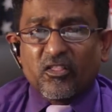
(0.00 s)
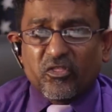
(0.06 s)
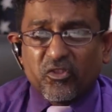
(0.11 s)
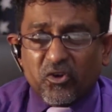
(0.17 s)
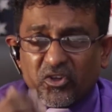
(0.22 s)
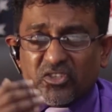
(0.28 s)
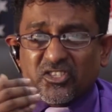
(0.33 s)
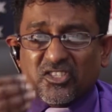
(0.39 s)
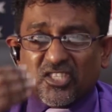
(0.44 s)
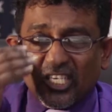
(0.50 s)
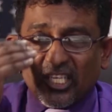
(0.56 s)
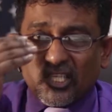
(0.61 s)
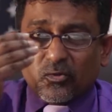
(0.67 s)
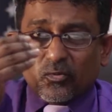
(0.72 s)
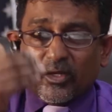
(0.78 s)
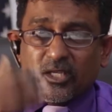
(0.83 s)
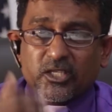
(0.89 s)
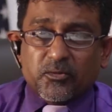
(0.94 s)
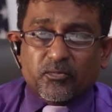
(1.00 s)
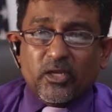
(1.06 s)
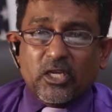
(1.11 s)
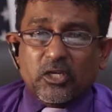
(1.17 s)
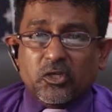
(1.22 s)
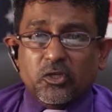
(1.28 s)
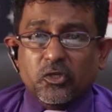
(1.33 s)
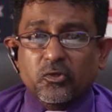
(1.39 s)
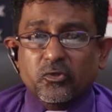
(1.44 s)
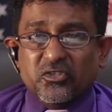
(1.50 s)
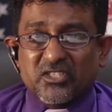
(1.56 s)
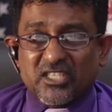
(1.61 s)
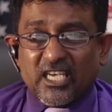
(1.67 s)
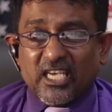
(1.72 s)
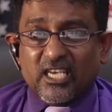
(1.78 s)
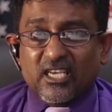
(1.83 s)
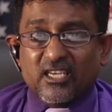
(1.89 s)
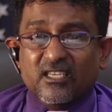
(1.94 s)
Those things will speak to you,
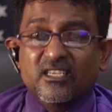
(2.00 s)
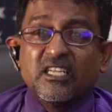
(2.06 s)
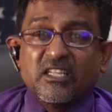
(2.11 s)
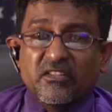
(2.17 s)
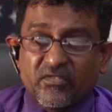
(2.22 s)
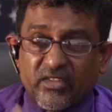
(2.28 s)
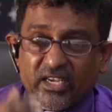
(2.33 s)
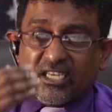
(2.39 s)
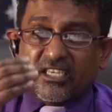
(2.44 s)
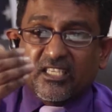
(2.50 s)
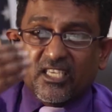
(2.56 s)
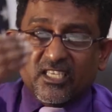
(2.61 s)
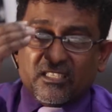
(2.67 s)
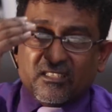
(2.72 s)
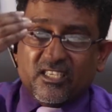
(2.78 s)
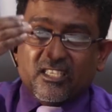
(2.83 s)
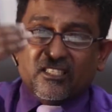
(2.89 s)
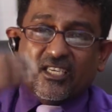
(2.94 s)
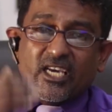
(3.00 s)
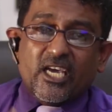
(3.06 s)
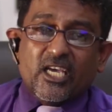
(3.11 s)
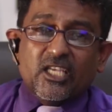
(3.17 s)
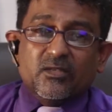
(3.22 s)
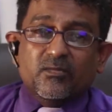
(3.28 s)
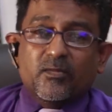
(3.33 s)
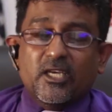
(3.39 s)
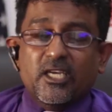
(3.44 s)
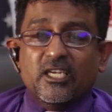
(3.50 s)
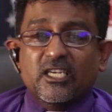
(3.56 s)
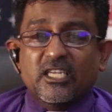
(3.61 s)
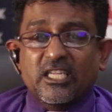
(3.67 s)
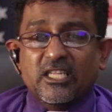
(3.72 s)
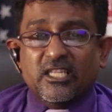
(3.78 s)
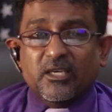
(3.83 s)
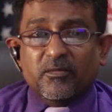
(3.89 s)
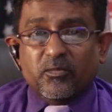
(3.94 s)
saying that yes, this guy has been
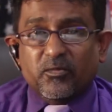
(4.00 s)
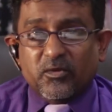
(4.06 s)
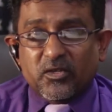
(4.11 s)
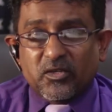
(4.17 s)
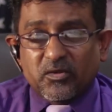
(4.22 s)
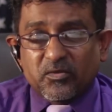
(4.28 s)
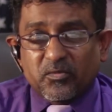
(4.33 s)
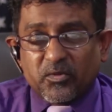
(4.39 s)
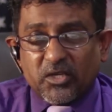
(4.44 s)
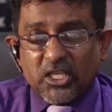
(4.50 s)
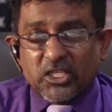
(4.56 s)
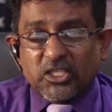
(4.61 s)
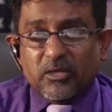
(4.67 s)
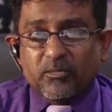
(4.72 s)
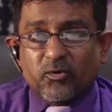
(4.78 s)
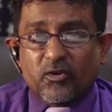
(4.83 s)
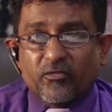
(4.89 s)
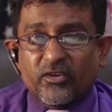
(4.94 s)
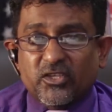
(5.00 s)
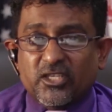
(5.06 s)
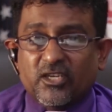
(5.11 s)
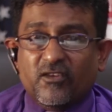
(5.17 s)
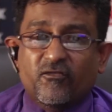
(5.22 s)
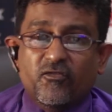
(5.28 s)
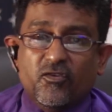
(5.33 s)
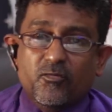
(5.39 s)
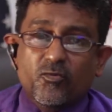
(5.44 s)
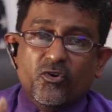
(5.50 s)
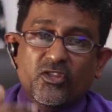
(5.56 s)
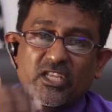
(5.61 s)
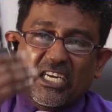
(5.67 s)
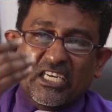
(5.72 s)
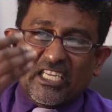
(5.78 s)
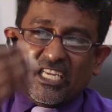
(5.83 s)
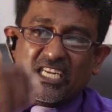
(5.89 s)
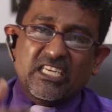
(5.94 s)
in the teaching profession for more
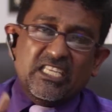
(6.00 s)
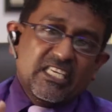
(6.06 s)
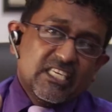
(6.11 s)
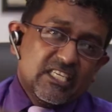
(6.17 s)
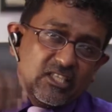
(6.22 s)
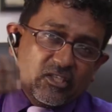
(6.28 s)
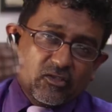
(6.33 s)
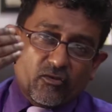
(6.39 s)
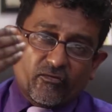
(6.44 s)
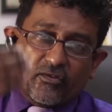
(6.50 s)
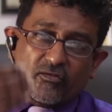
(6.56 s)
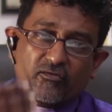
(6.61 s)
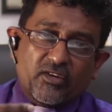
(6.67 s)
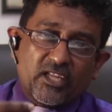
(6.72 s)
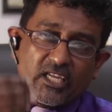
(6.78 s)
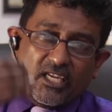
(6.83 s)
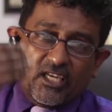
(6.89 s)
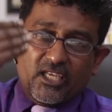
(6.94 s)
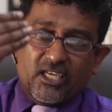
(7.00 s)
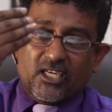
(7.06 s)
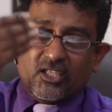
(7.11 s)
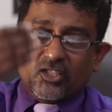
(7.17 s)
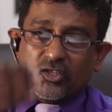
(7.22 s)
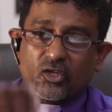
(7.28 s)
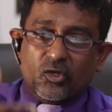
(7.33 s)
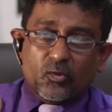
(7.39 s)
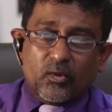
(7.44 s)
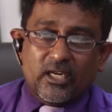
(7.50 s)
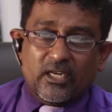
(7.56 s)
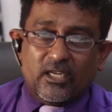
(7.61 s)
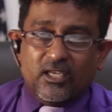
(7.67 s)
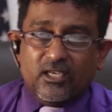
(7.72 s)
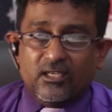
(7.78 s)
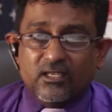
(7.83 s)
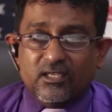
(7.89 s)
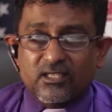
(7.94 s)
than 10 years or 15 years or 20
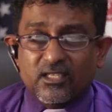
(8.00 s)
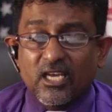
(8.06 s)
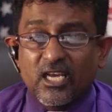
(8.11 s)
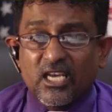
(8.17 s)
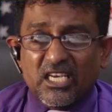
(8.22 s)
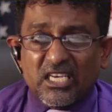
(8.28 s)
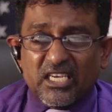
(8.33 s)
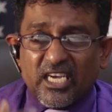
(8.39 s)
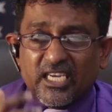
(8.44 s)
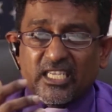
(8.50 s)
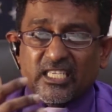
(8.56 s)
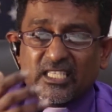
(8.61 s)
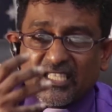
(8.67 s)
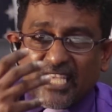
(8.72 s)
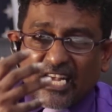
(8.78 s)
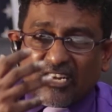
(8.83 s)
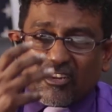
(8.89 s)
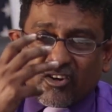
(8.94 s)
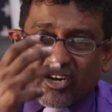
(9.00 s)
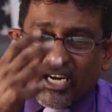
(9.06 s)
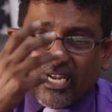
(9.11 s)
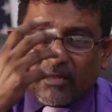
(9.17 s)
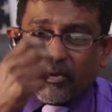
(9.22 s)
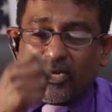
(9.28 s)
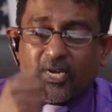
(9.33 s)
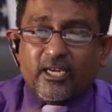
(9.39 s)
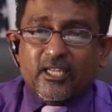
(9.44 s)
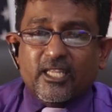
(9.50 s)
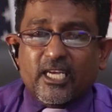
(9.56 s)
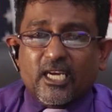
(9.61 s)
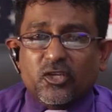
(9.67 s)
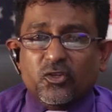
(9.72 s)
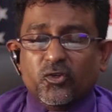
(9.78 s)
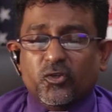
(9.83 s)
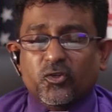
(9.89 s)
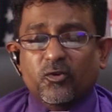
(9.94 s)
years. It is that credibility
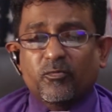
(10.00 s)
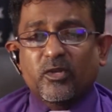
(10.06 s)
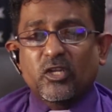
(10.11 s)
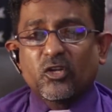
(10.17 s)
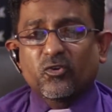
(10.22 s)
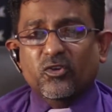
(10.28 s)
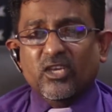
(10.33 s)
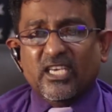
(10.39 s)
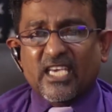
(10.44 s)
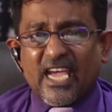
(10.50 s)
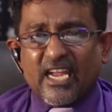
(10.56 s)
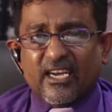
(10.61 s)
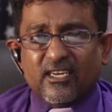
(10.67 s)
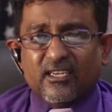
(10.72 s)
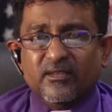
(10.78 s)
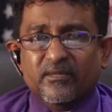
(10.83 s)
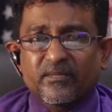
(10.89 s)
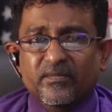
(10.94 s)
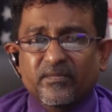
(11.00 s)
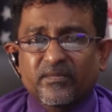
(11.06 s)
that you should be looking at.